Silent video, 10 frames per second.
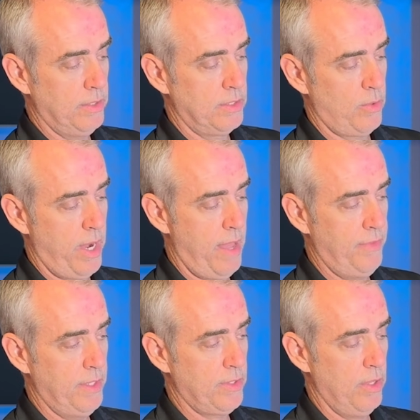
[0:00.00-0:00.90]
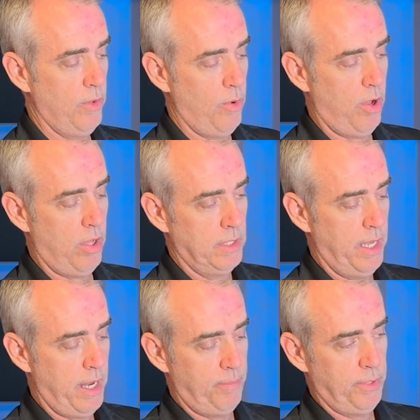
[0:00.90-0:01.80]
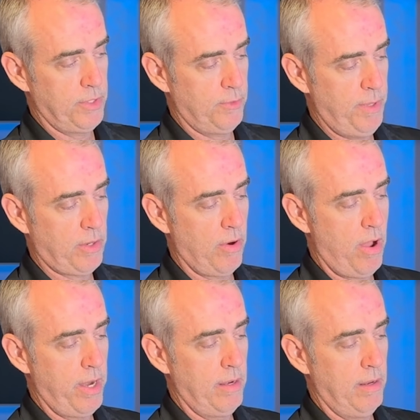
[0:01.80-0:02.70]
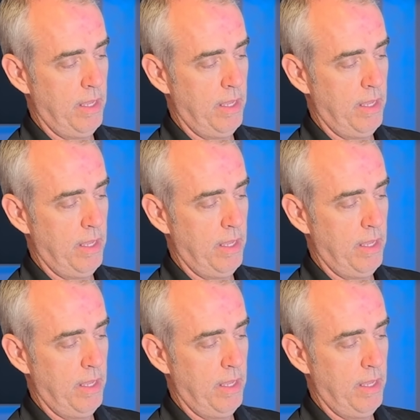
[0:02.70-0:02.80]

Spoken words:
so I'd have this on the wall and I'd put the speaker on it